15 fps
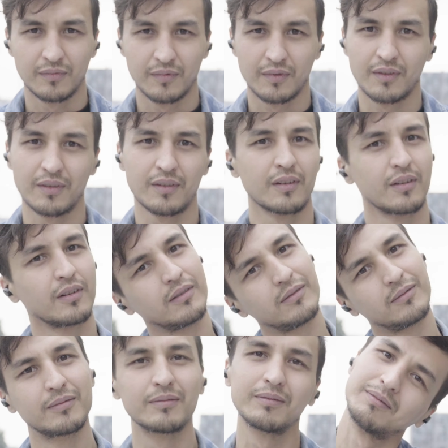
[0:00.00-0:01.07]
but the
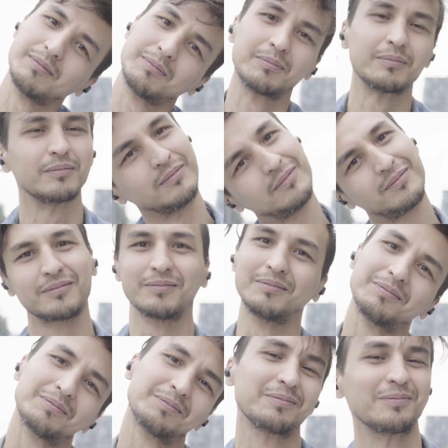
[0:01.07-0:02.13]
earbuds sit
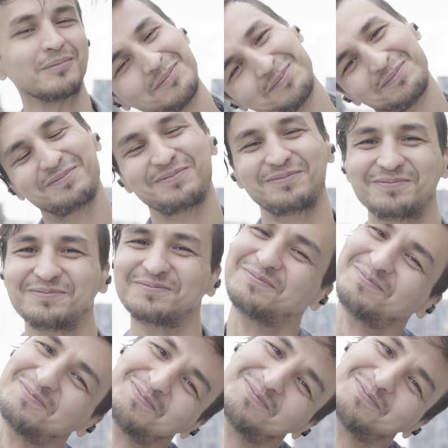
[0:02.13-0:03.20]
inside the ear canal
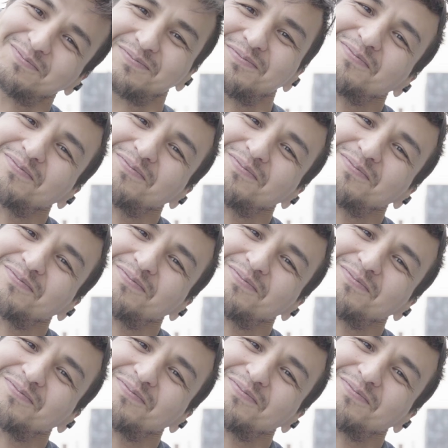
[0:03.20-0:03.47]
and they